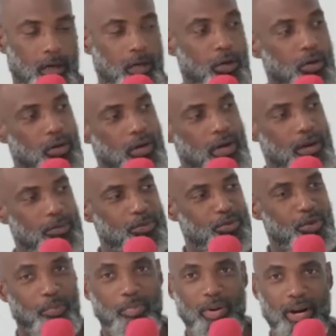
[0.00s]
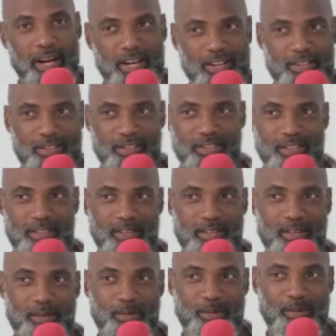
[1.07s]
You know, I'm
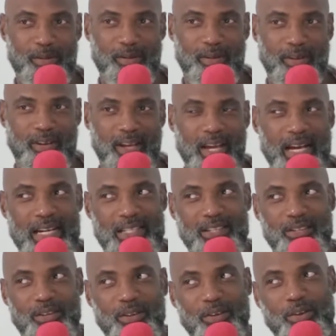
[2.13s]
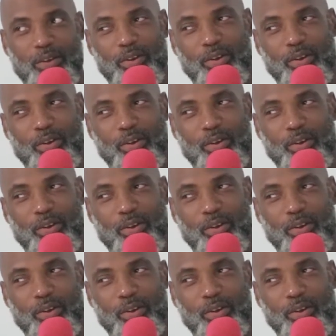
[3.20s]
surprised at